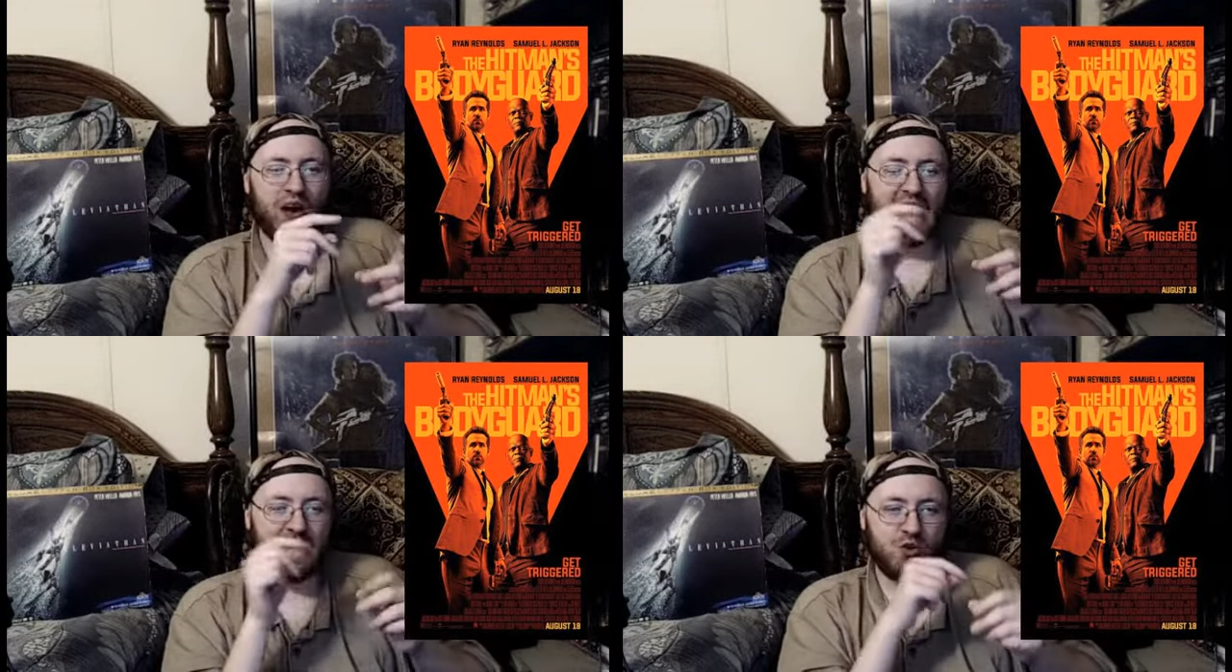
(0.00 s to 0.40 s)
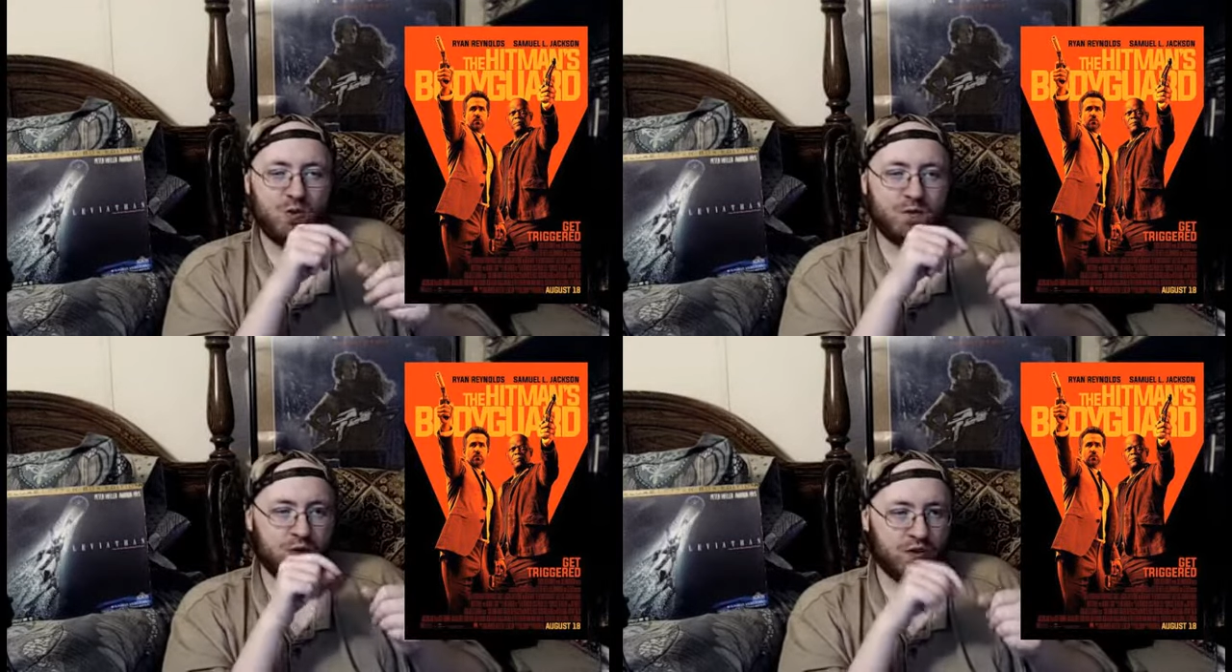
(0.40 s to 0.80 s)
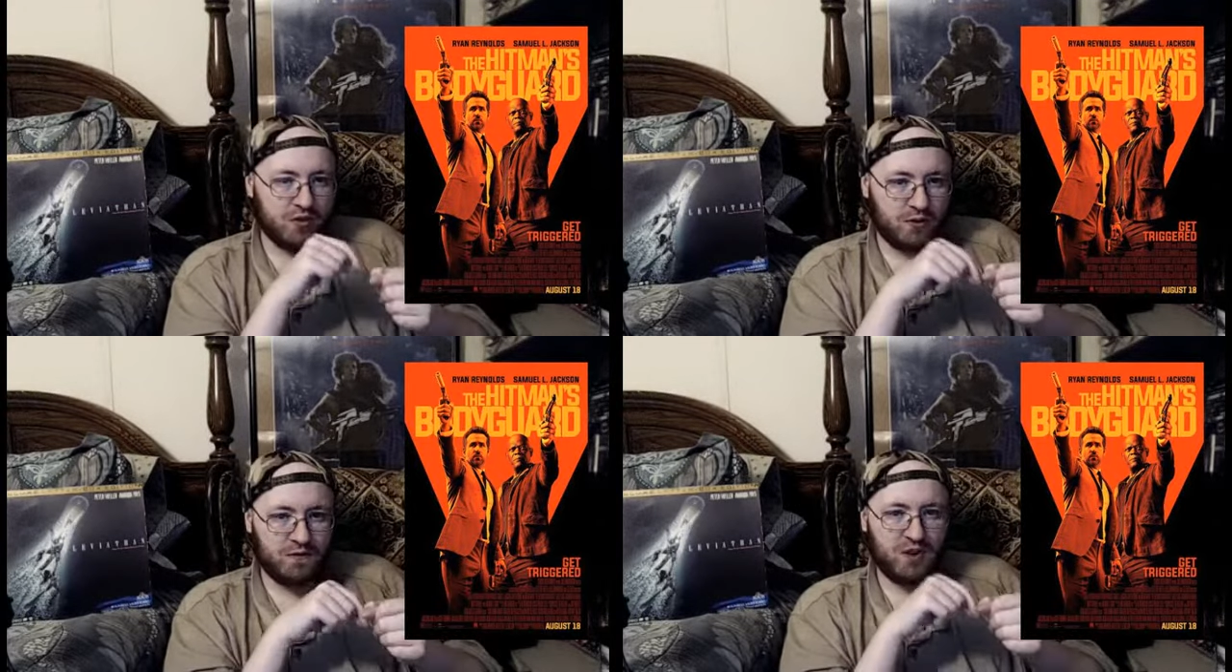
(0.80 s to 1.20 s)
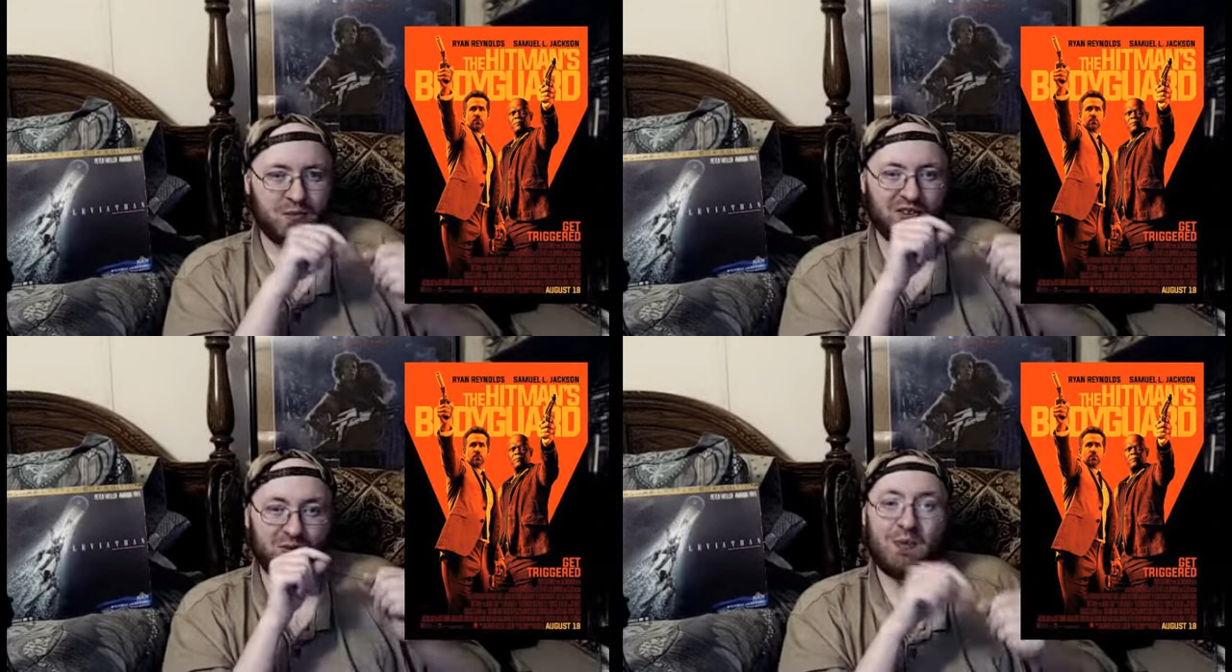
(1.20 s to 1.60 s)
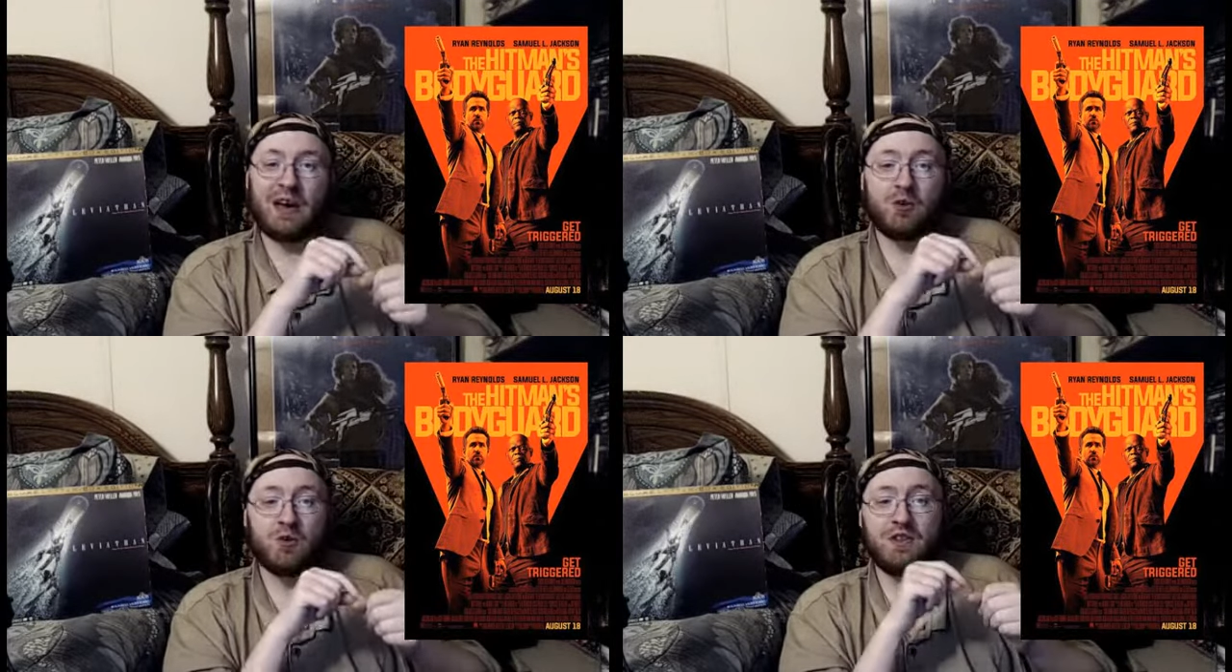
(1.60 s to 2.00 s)
I do feel this film is
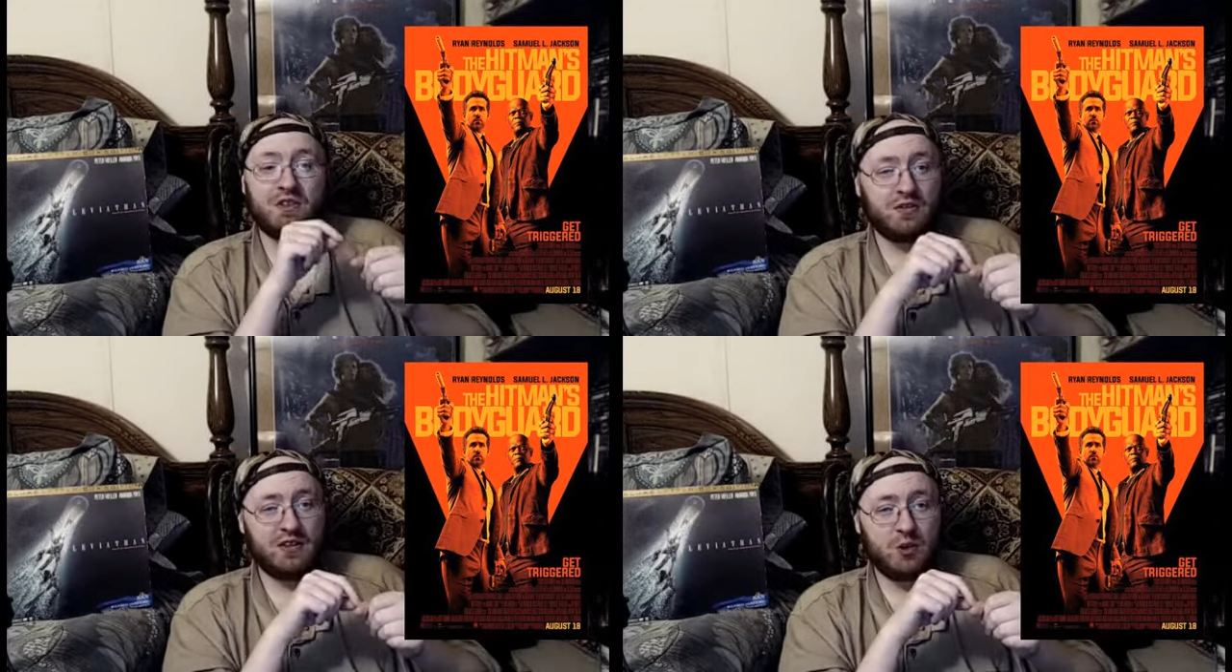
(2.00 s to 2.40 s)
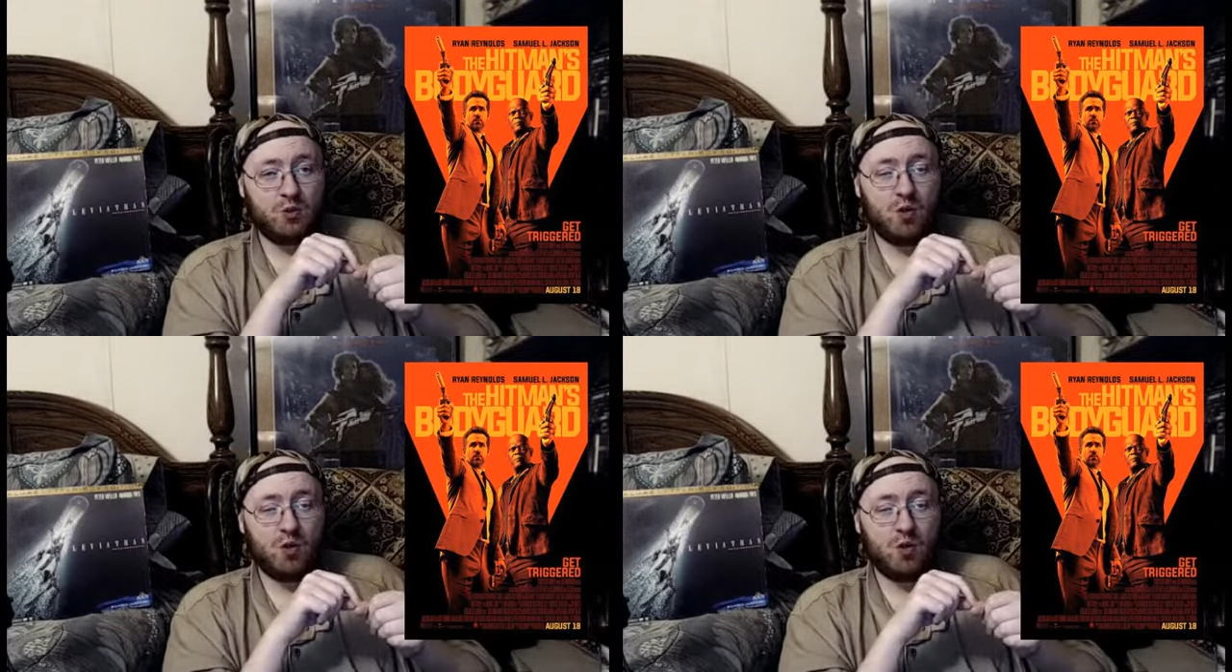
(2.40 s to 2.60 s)
better than the sequel.